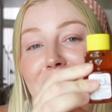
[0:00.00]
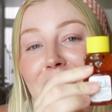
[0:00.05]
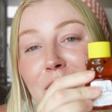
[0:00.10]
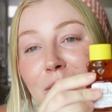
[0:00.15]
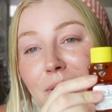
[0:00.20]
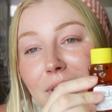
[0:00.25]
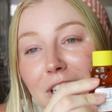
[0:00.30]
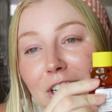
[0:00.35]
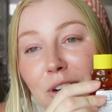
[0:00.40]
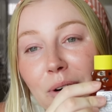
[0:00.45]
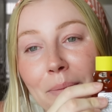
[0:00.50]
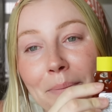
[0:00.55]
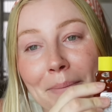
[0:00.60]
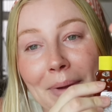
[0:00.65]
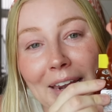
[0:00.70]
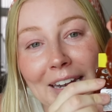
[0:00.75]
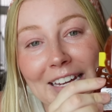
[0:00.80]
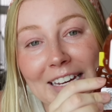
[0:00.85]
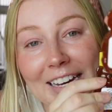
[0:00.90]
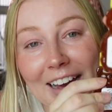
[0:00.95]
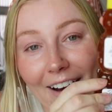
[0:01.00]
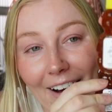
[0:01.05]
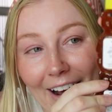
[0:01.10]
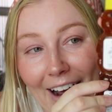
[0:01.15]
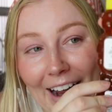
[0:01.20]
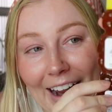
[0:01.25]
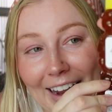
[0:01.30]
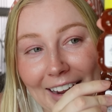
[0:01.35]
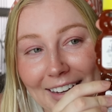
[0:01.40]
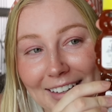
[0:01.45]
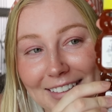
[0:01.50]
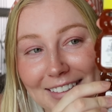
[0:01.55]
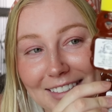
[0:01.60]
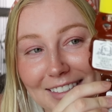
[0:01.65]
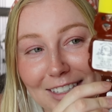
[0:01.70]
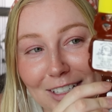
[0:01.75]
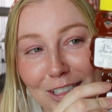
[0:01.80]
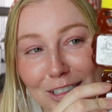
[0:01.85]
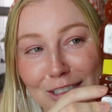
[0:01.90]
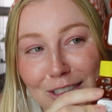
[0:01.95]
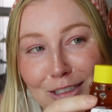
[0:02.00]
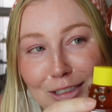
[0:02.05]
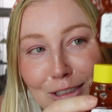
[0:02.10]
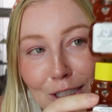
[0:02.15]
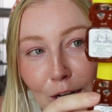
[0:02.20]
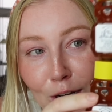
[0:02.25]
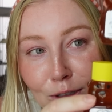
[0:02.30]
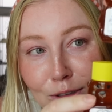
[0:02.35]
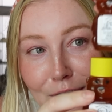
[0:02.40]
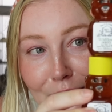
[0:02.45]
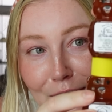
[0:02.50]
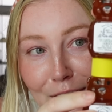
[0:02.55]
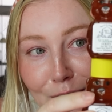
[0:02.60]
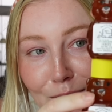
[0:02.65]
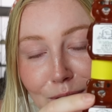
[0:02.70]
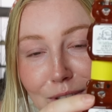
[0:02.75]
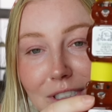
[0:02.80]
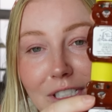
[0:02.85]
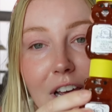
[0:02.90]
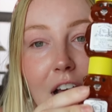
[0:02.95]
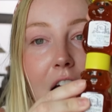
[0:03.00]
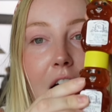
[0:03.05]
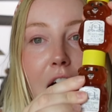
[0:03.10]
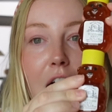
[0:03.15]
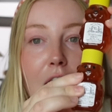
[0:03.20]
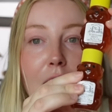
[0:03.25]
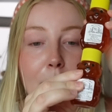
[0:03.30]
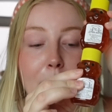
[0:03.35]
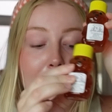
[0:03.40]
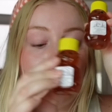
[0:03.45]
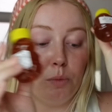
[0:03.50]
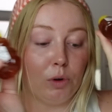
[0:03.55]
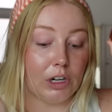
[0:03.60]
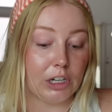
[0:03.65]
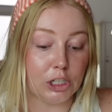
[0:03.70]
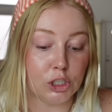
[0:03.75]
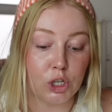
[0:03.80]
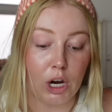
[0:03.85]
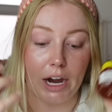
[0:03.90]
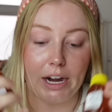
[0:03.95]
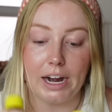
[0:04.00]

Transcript: cute little mini guys they're so cute um and we're gonna try